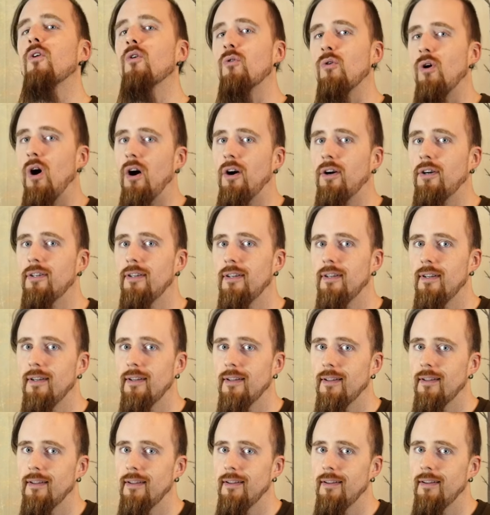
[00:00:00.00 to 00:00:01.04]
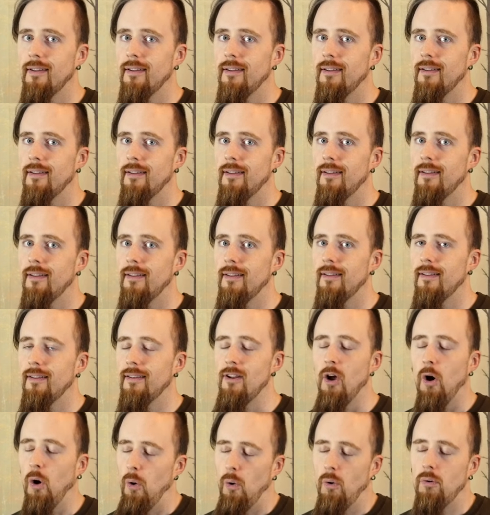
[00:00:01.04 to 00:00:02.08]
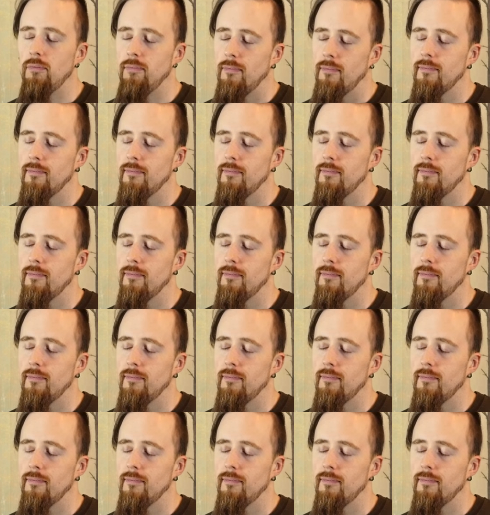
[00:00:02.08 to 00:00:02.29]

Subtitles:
the rock. No.